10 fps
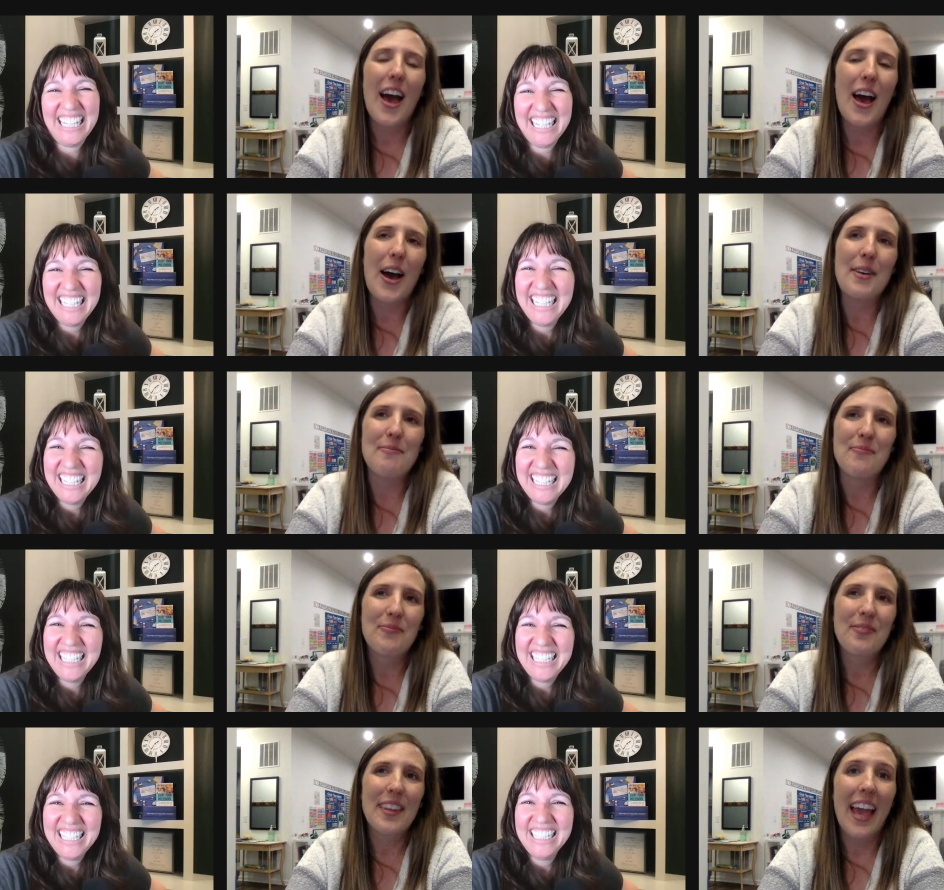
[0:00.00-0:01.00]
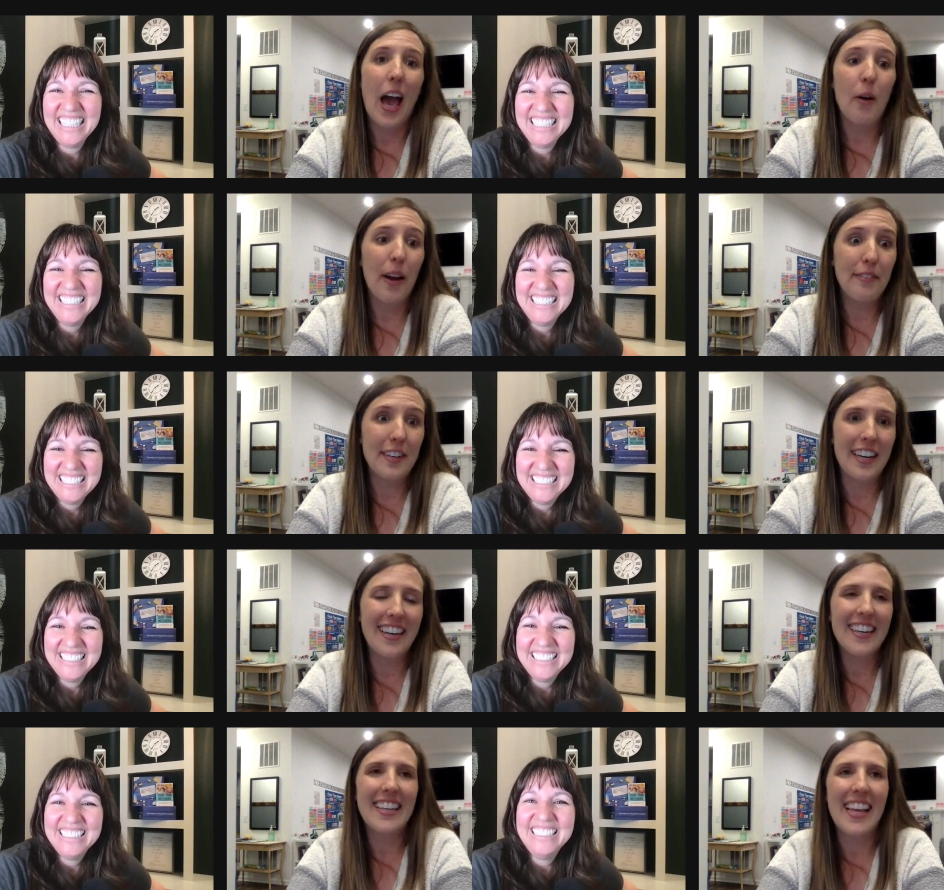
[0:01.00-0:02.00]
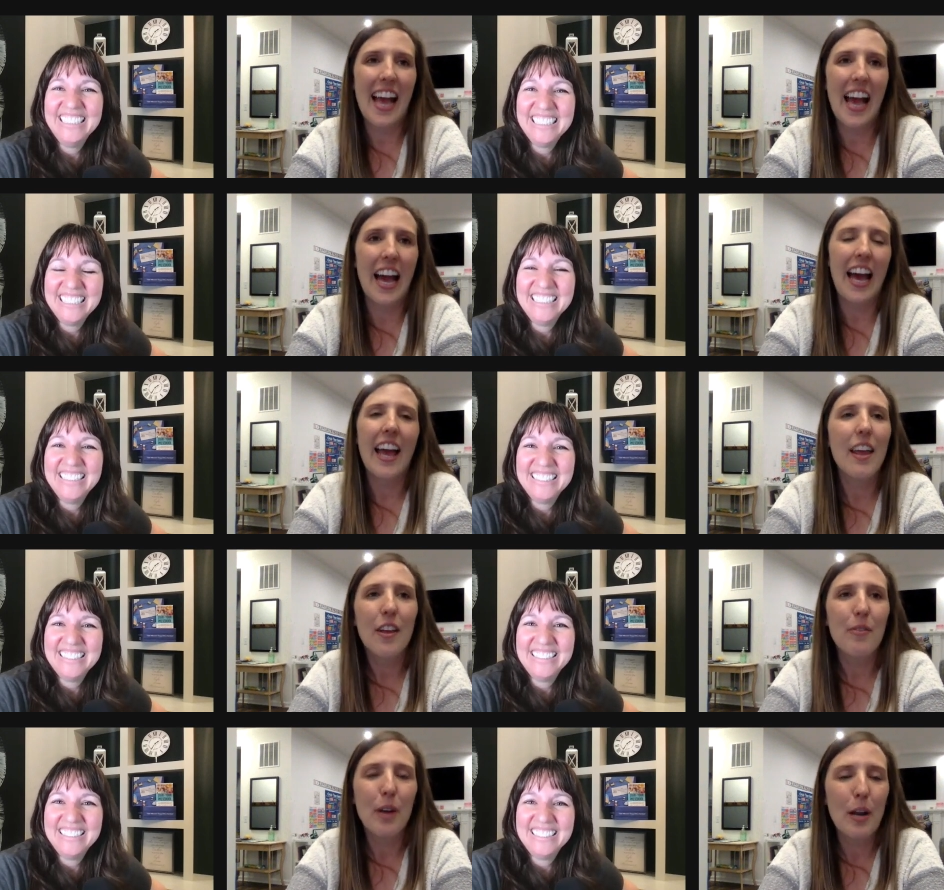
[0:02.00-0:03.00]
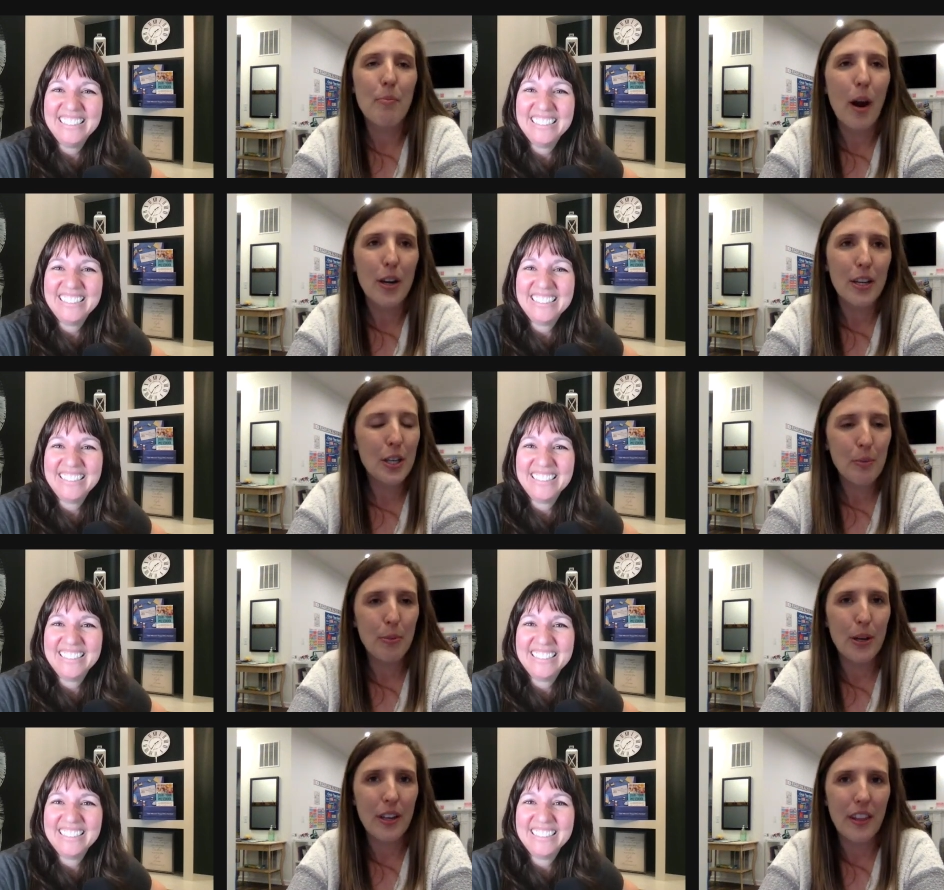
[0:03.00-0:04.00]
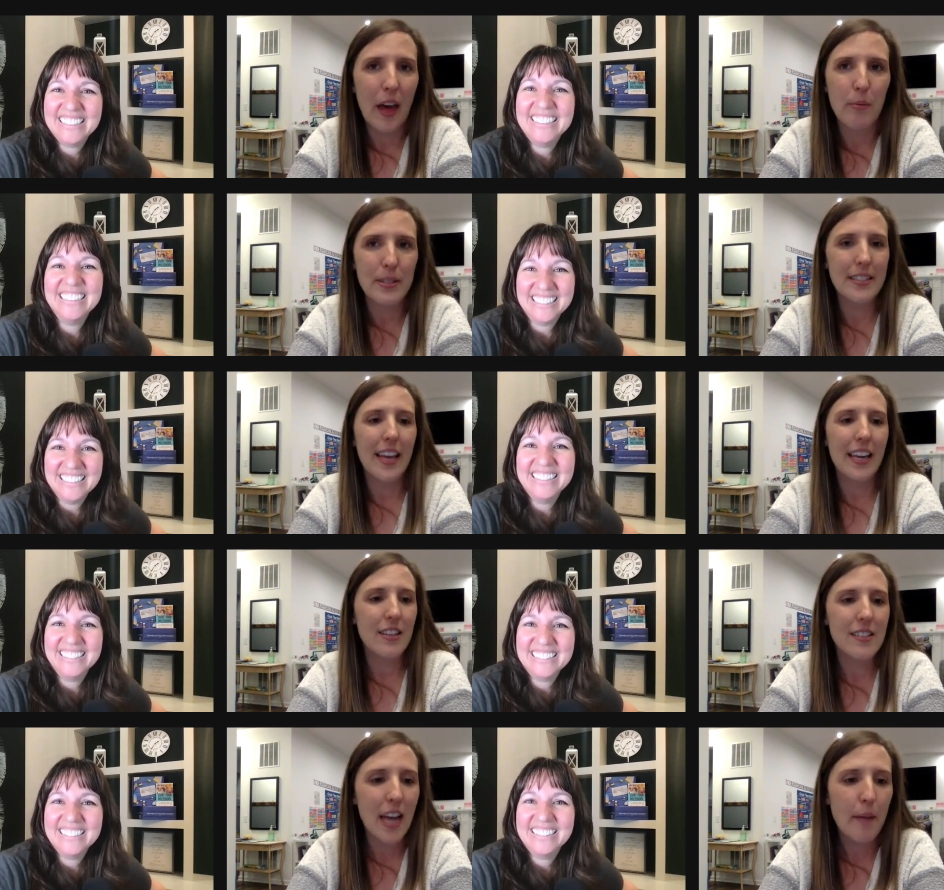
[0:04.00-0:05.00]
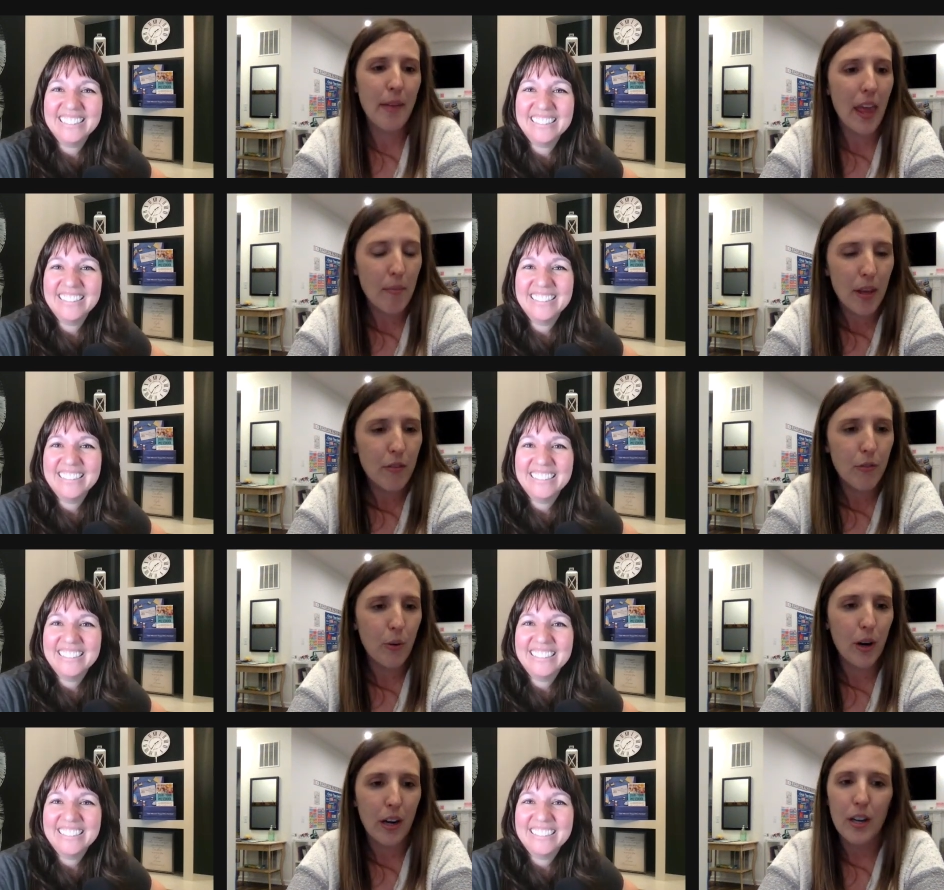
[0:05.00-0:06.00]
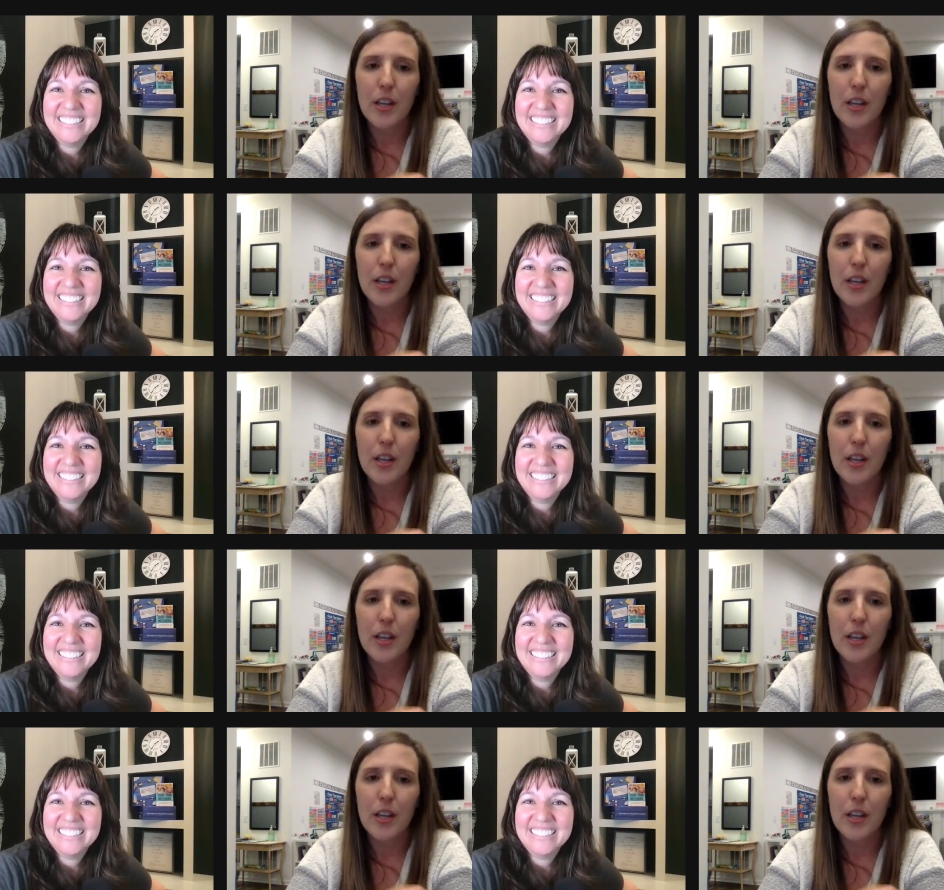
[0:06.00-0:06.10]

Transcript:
Speaker 1: um, however, I read a part in your book that was like, stop aiming for